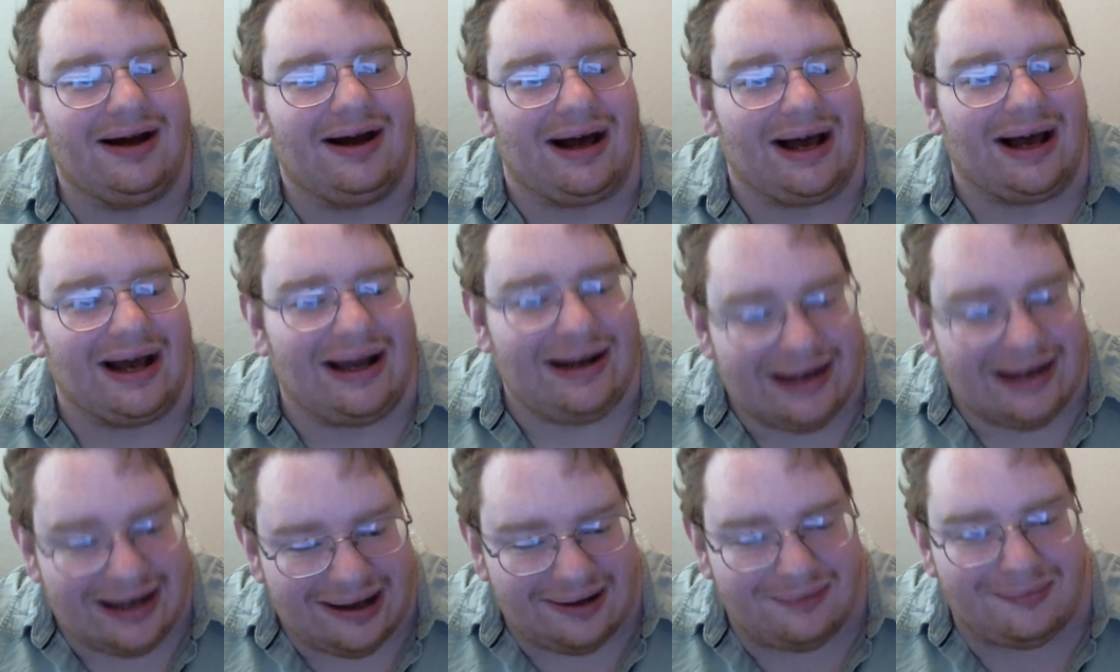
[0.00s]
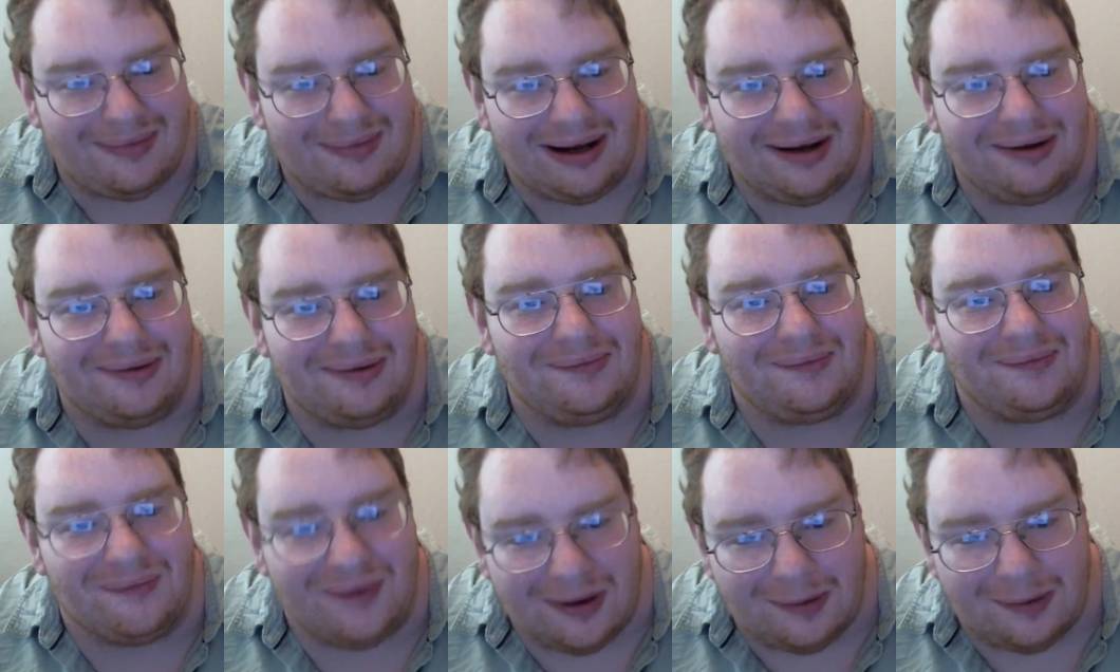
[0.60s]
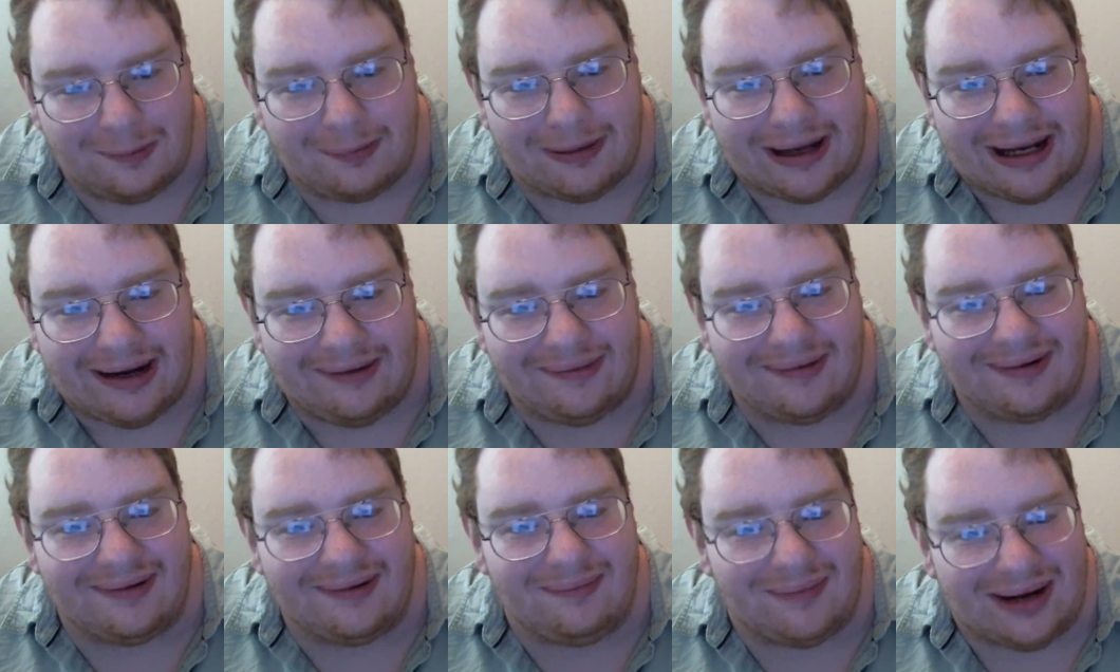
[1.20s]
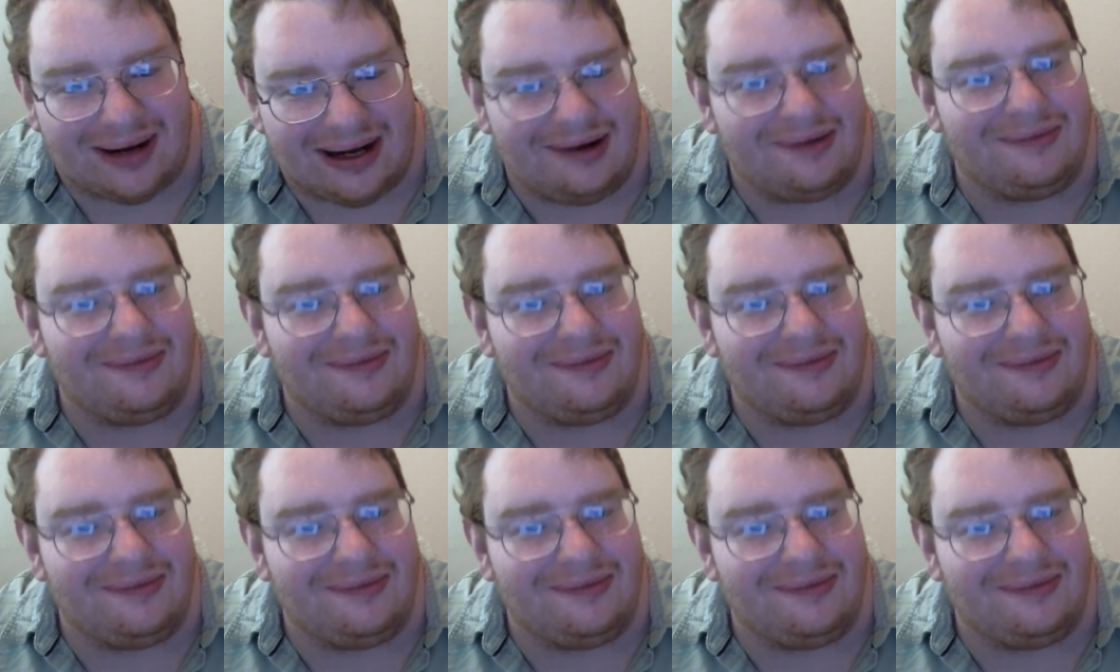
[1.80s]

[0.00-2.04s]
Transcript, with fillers: I doubt my own willpower and my